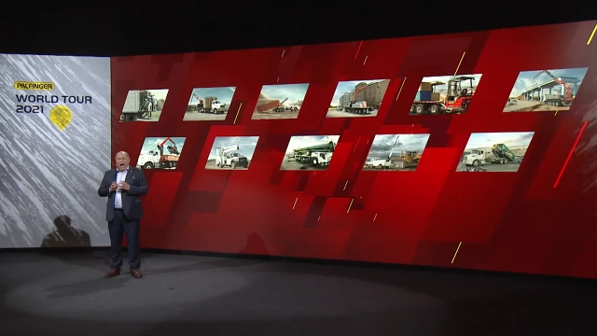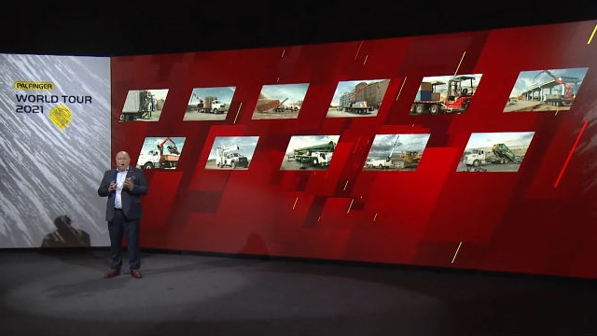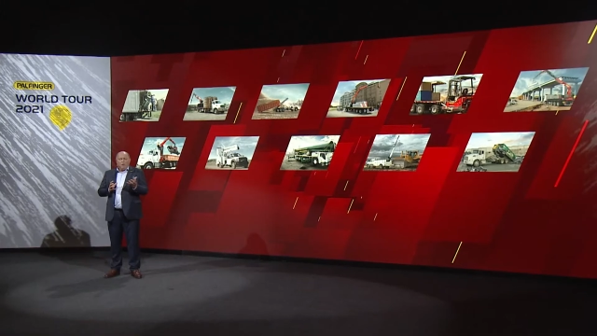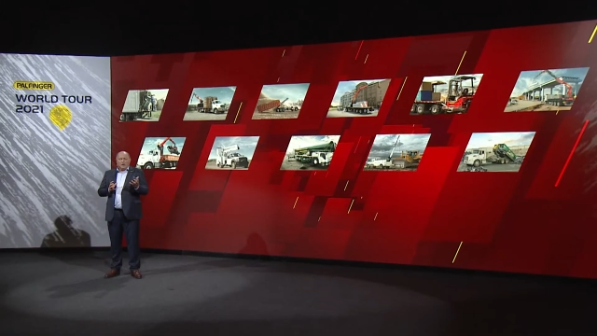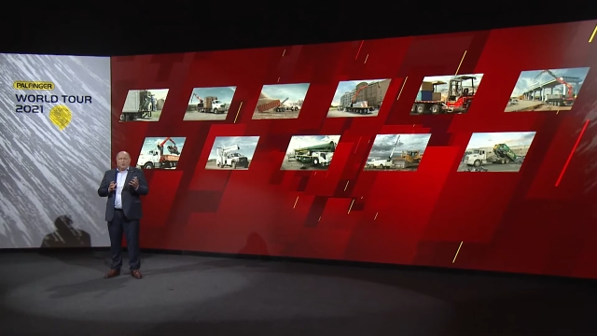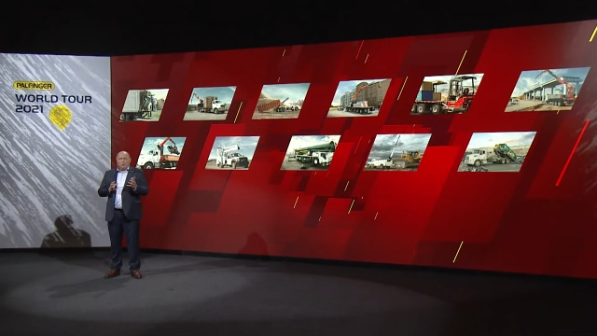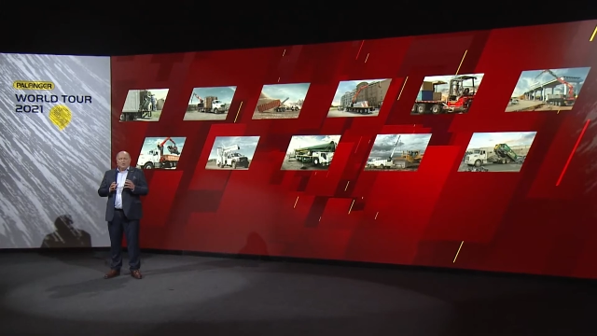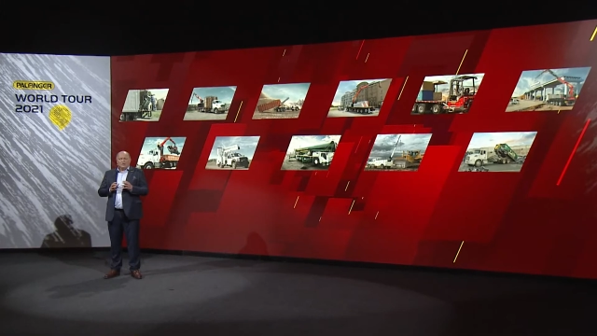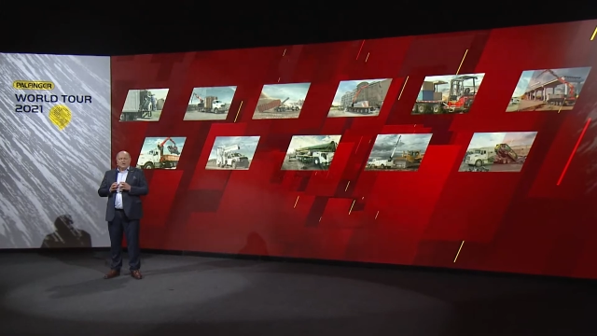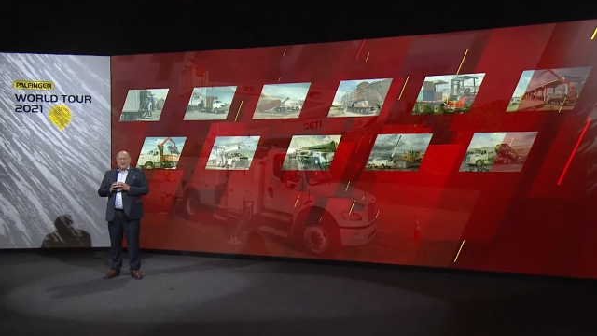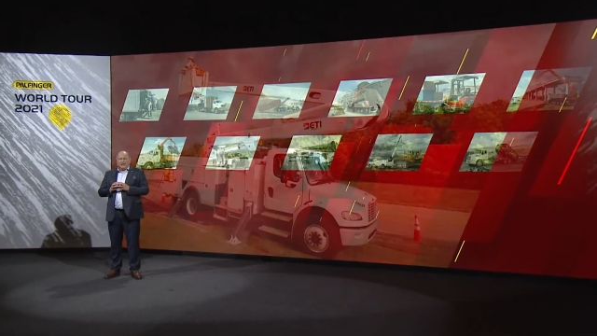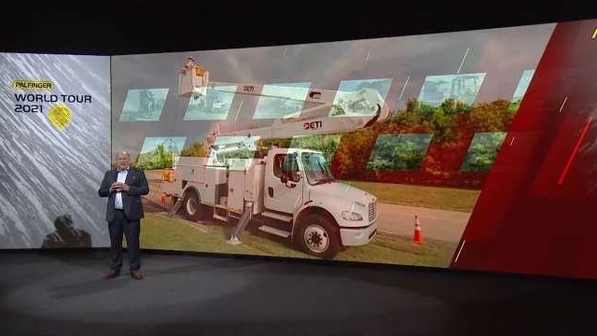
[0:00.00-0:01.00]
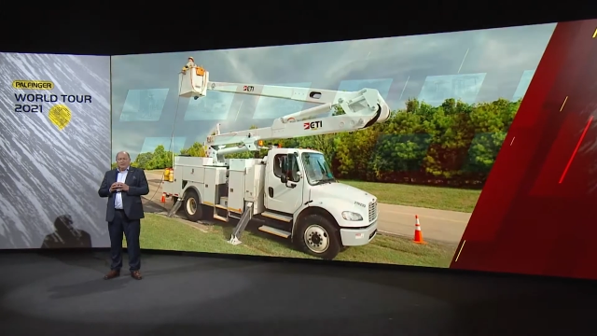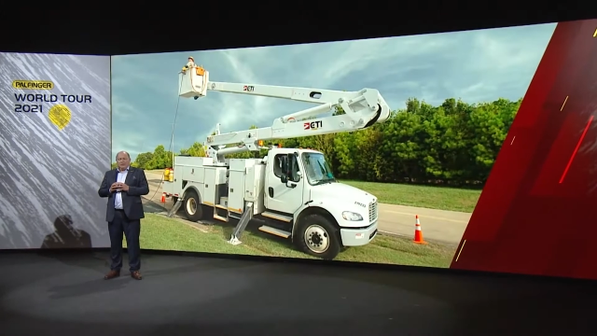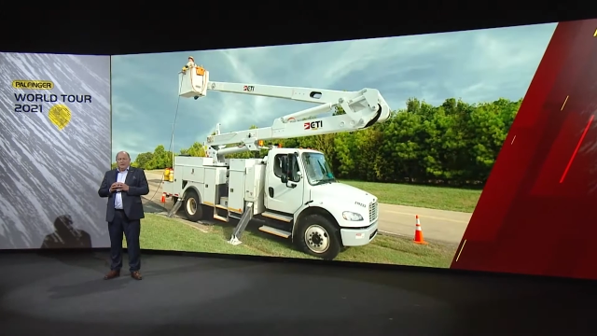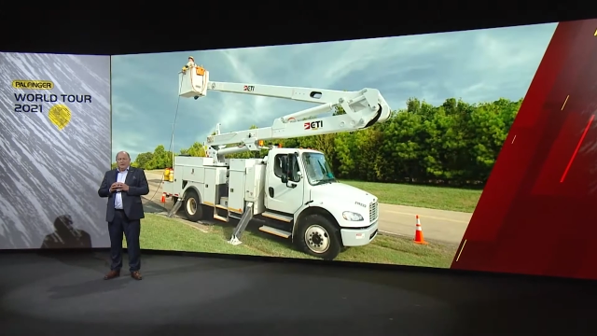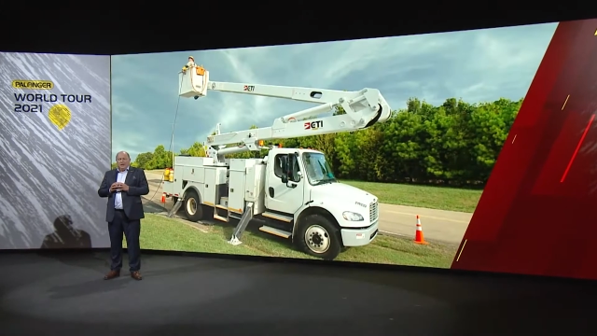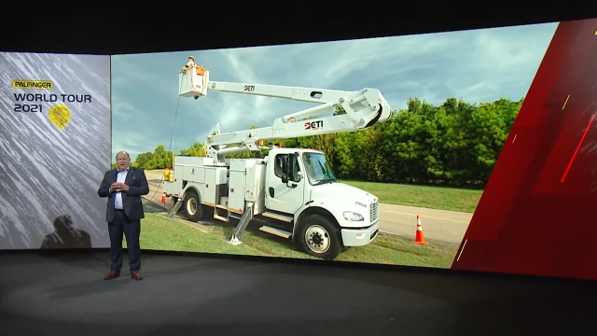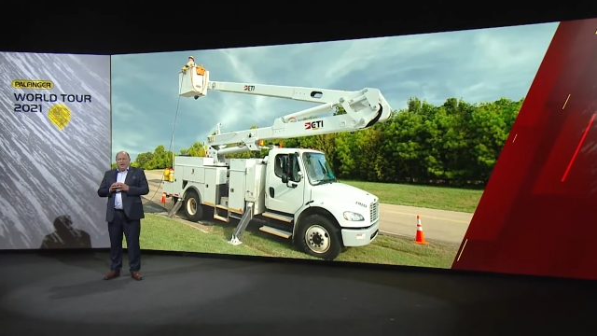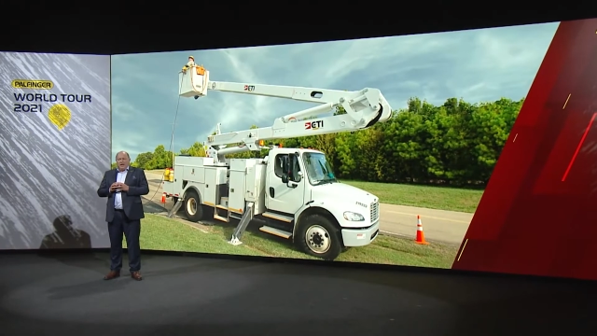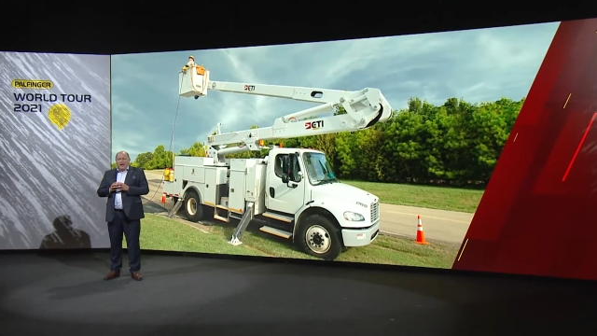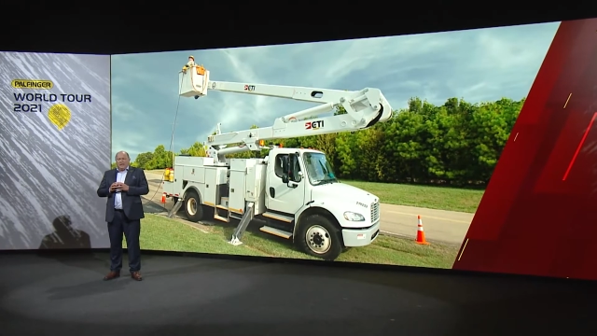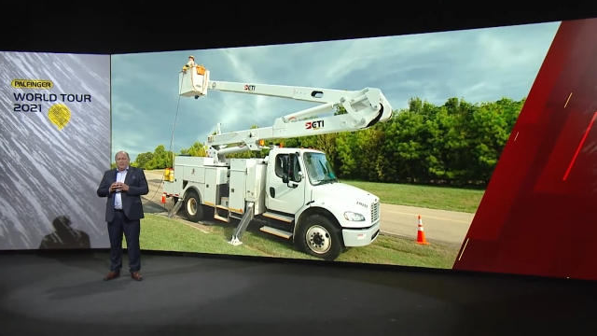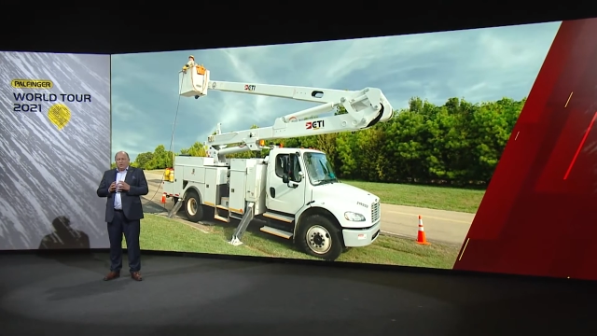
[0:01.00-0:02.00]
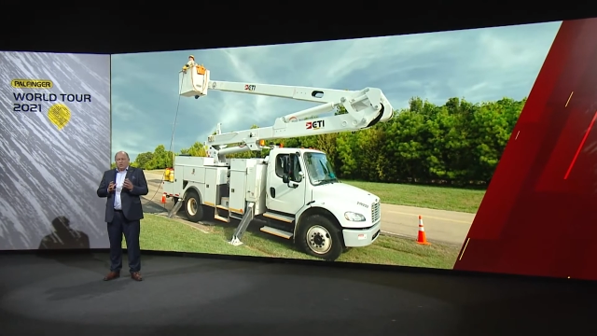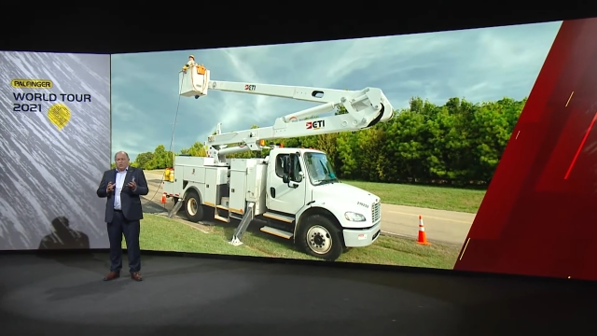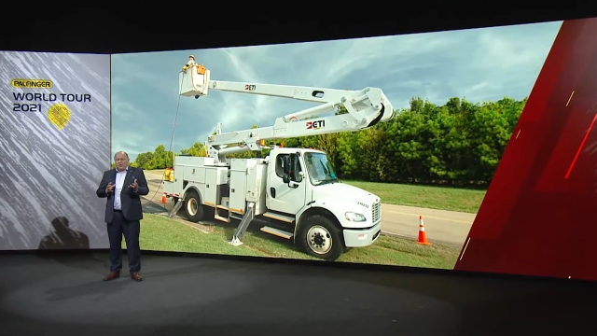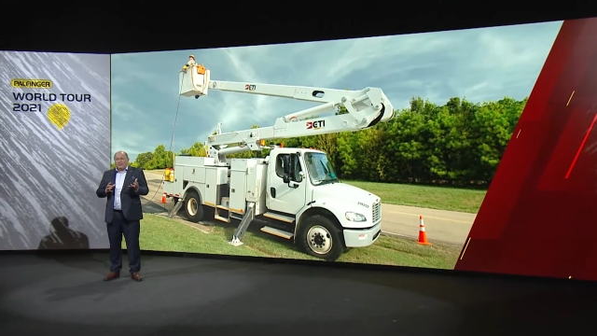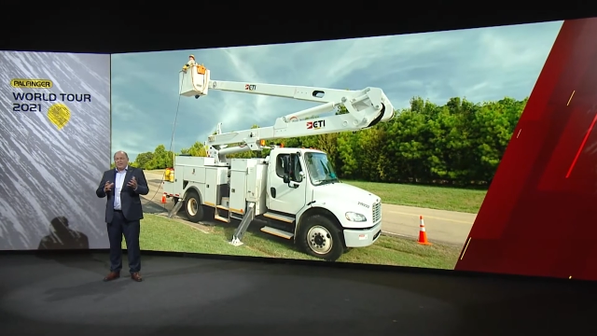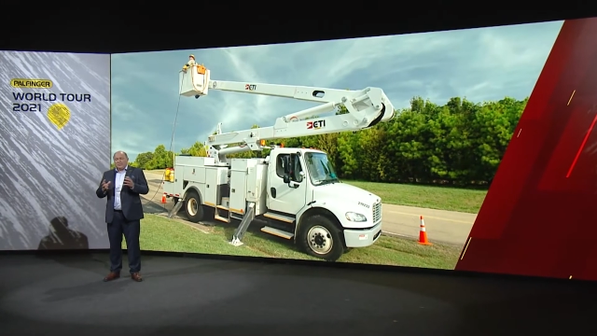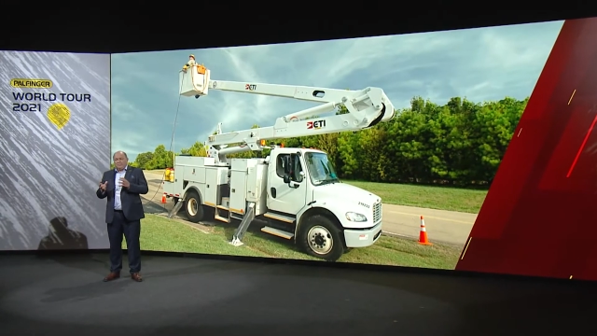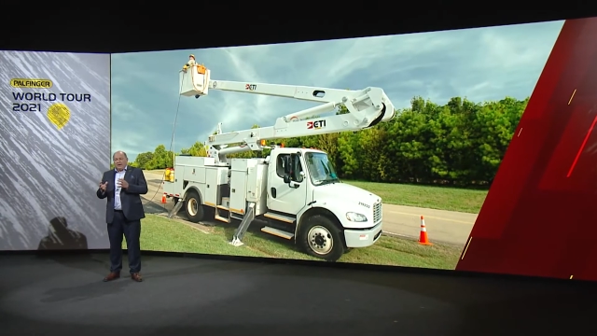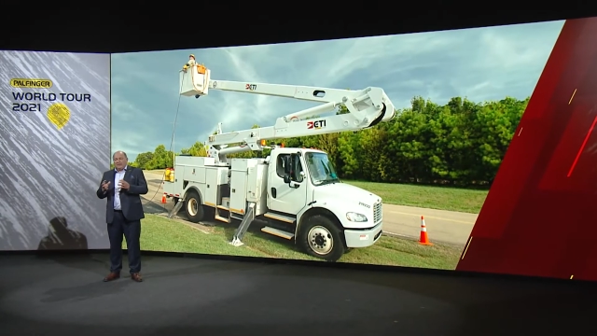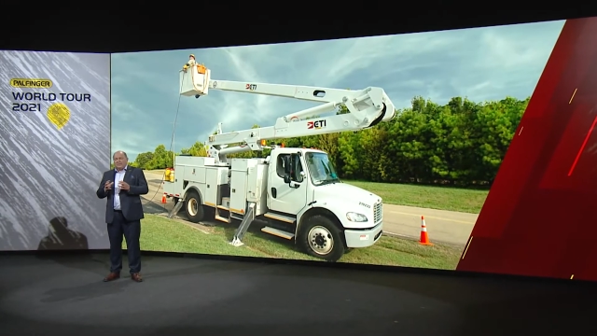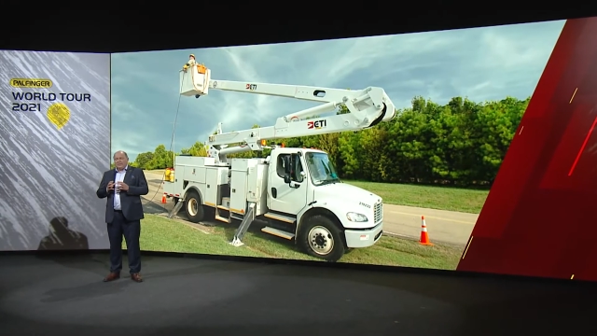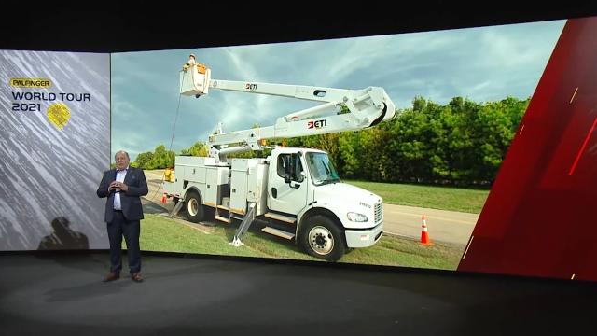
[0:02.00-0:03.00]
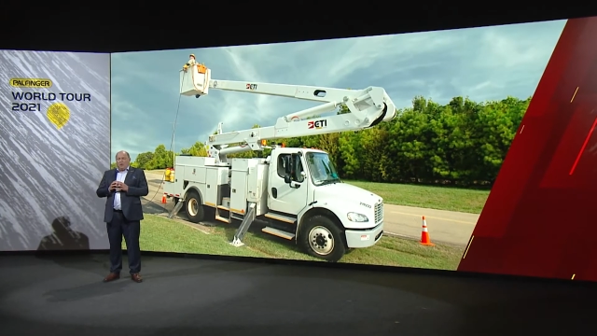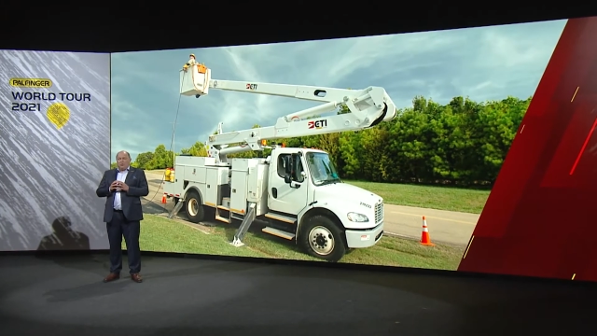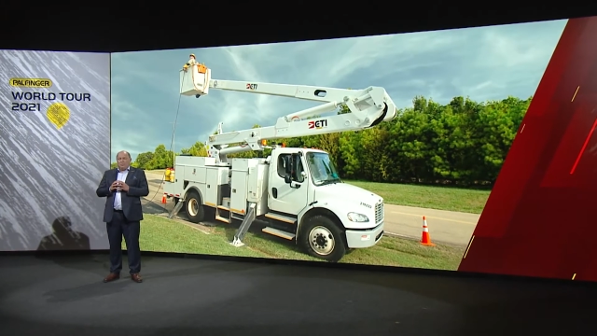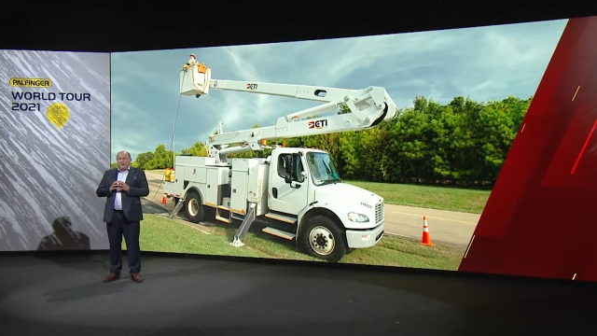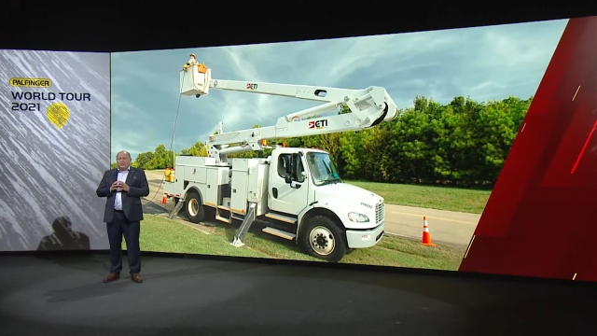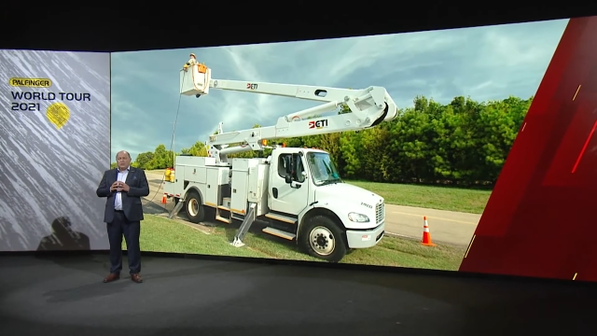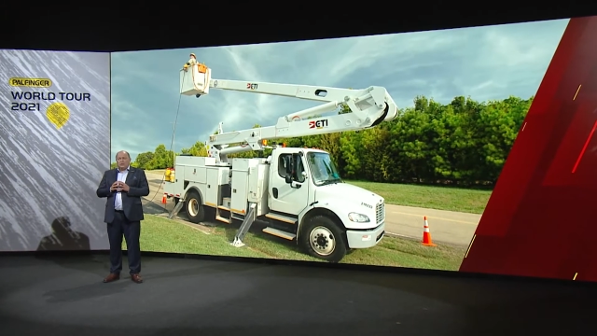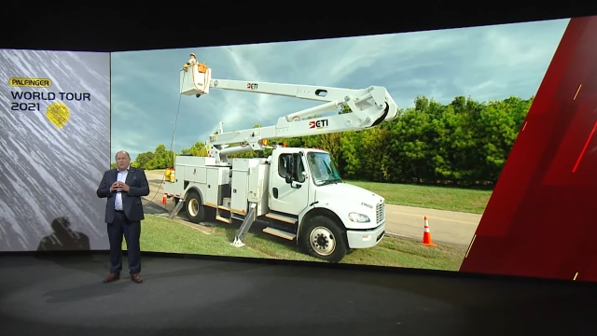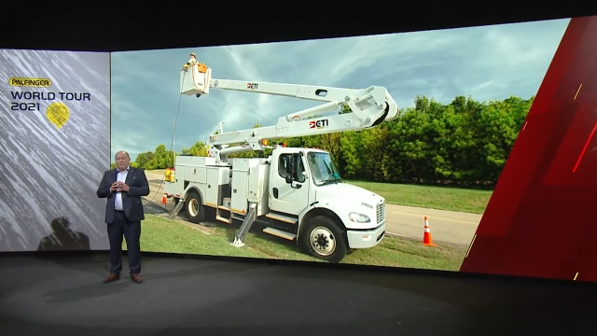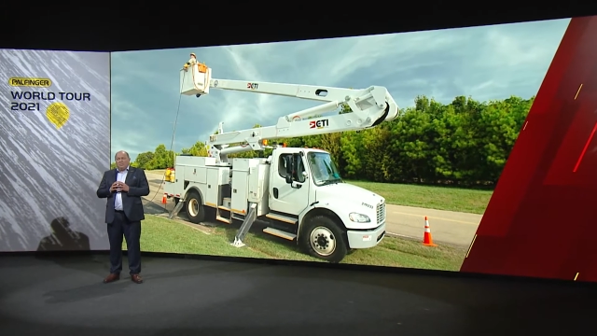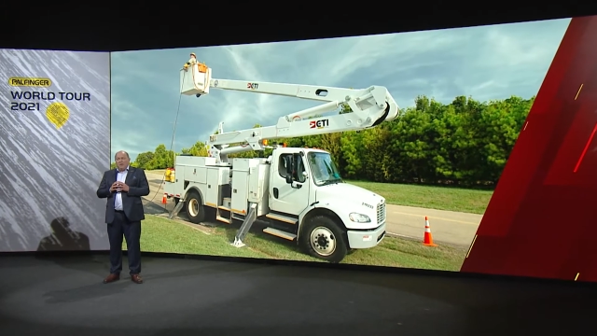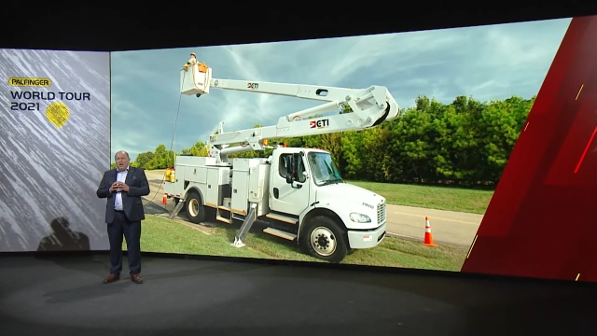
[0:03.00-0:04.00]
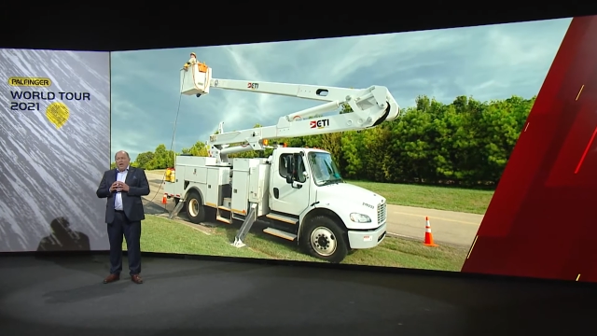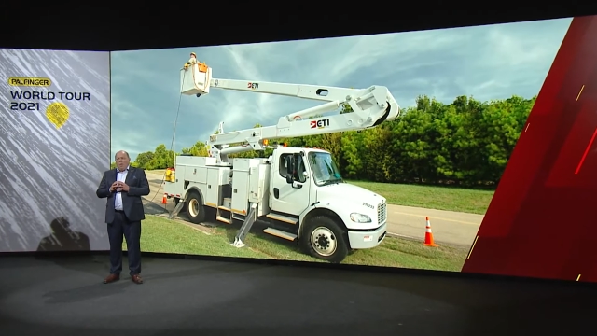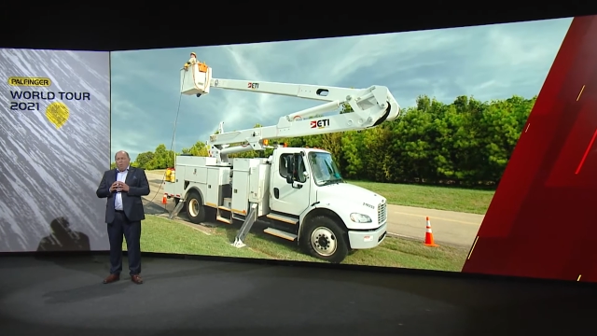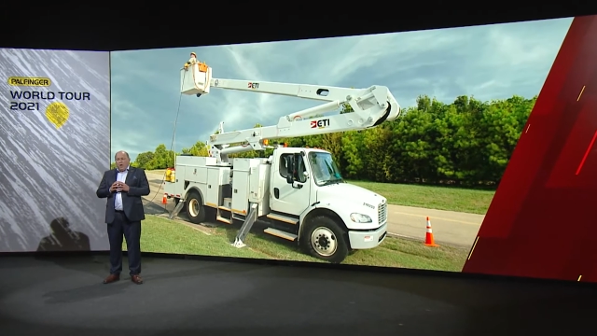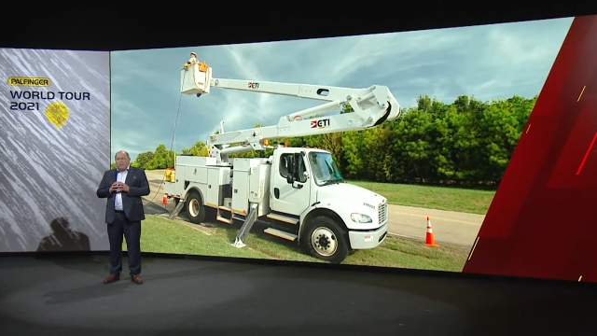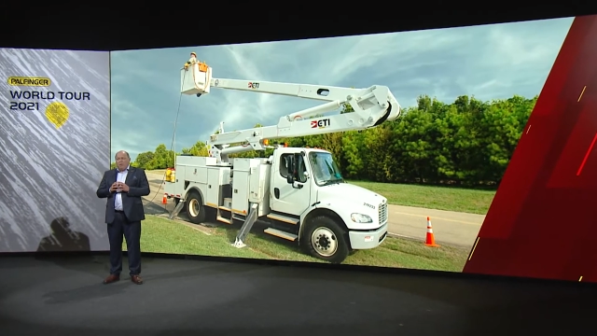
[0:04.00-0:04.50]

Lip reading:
Nobody's mouth can be seen.